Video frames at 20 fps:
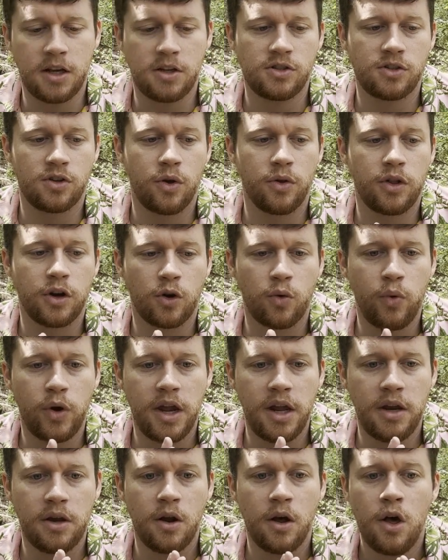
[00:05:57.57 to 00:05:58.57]
So the
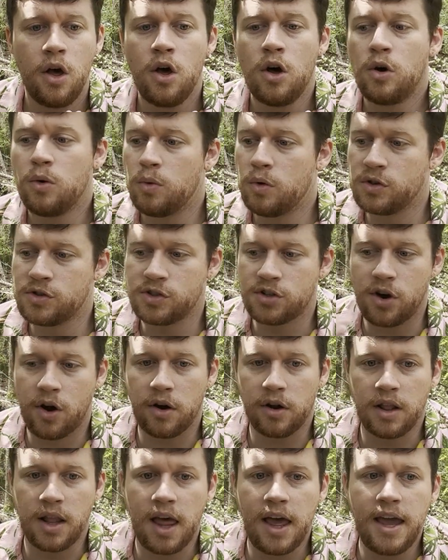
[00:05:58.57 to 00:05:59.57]
queen will
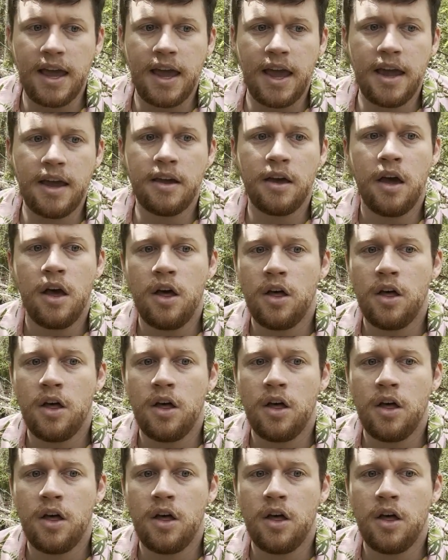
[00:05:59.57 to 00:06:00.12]
start laying,